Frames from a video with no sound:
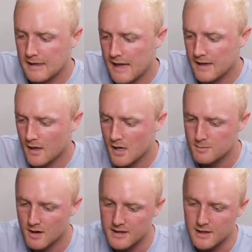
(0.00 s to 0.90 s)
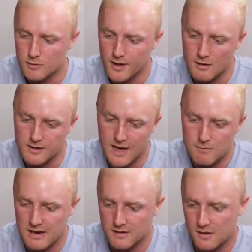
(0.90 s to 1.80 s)
Yeah, you know, my little girl
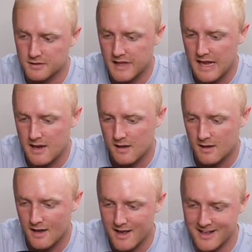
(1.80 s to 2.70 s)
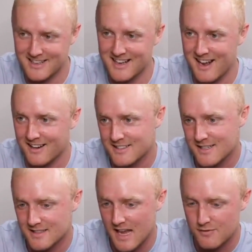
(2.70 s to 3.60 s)
came round the other day. And I
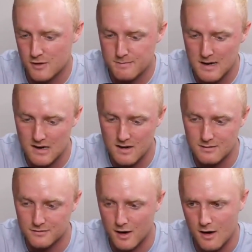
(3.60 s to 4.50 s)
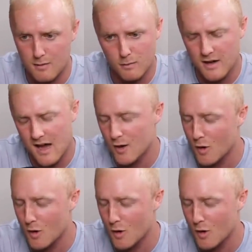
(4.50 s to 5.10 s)
just gave her a bar of... Oh, no,